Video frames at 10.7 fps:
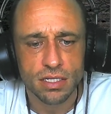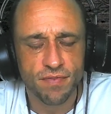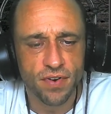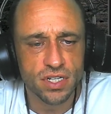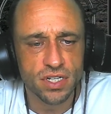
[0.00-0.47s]

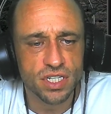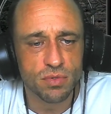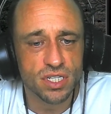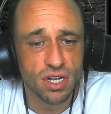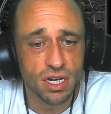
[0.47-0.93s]
First, she
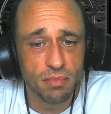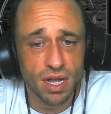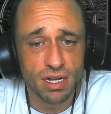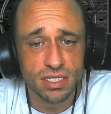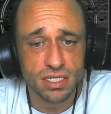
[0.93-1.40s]
was talking
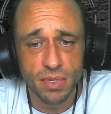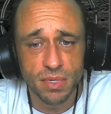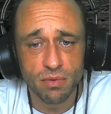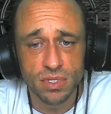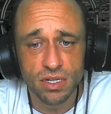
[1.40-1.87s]
about how
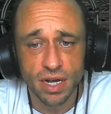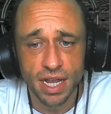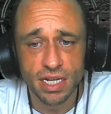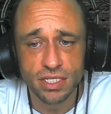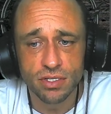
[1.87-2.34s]
somebody was her
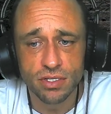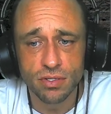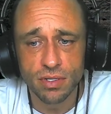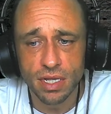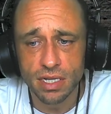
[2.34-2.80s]

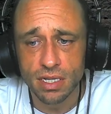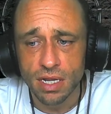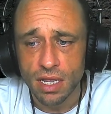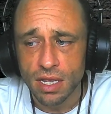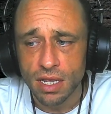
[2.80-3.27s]
angel and
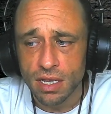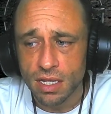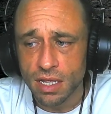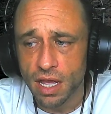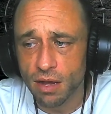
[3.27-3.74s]

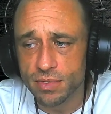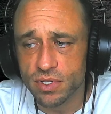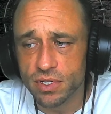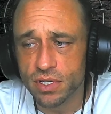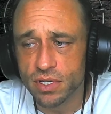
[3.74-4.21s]
helped
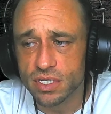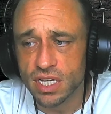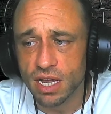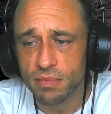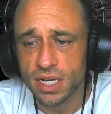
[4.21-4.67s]
her in her
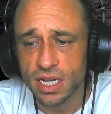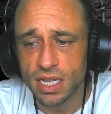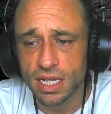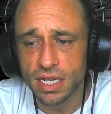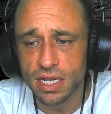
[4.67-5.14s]
time of
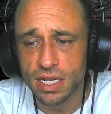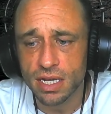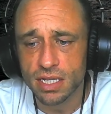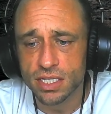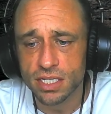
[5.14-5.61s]
need,
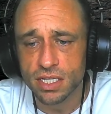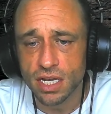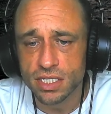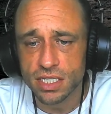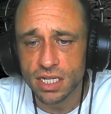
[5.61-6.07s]
and she
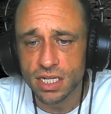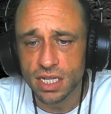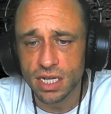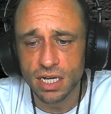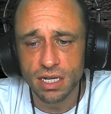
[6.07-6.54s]
thought she
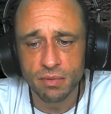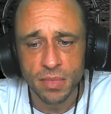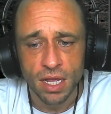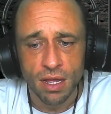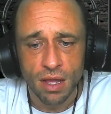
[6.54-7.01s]
needed
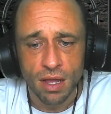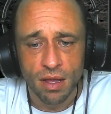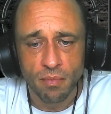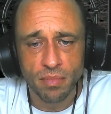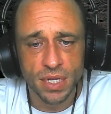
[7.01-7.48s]
them.
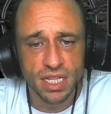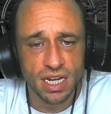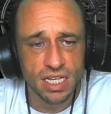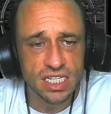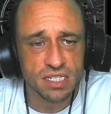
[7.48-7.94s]
But
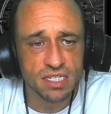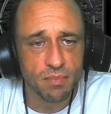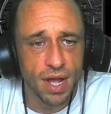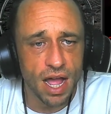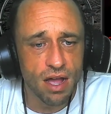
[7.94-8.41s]
then he
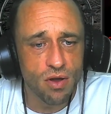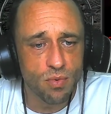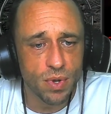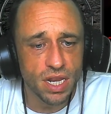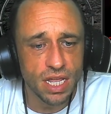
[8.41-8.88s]

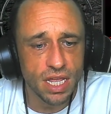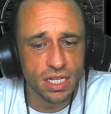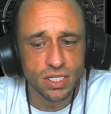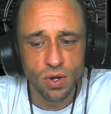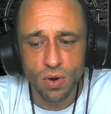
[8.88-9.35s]
smiled when he
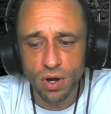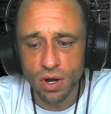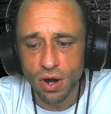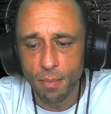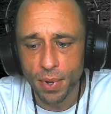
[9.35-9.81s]
tore
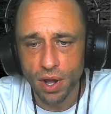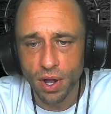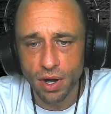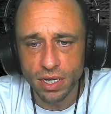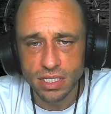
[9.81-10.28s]
her
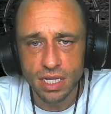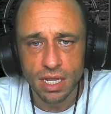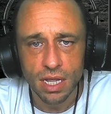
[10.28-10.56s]
apart.